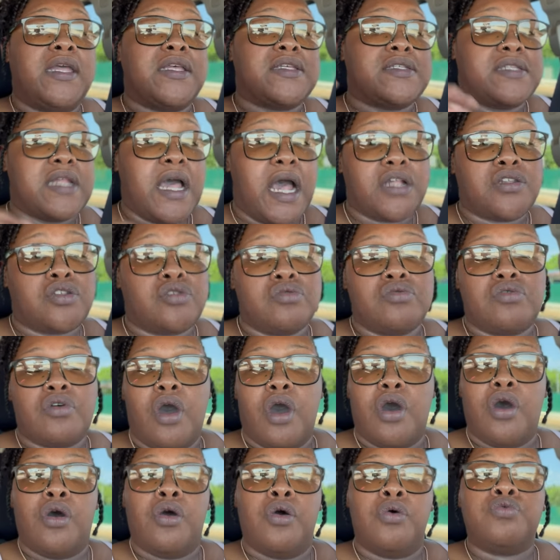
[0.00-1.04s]
It's not too
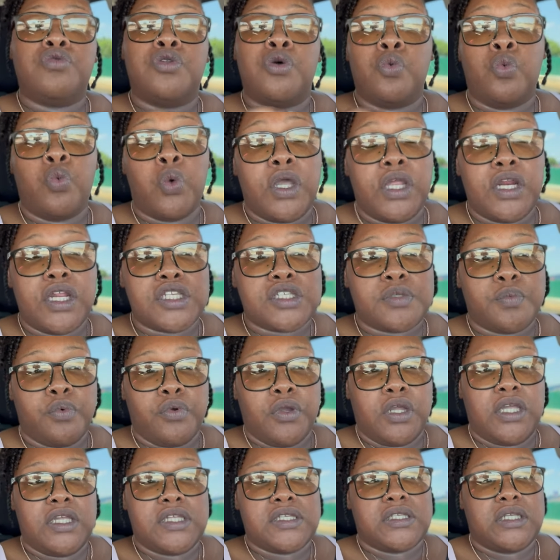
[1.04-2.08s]
cold. The wind is
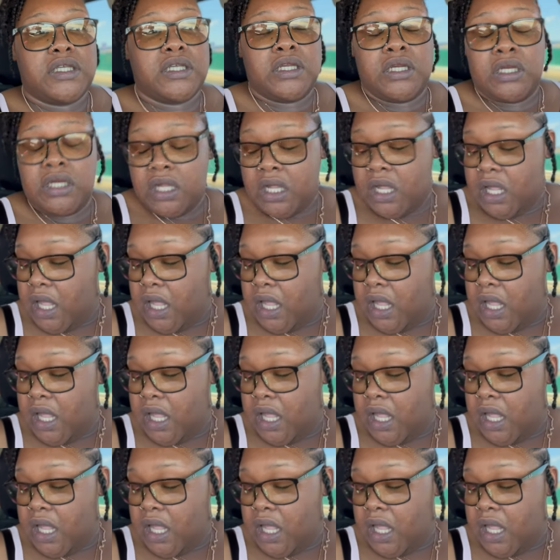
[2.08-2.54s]
breezing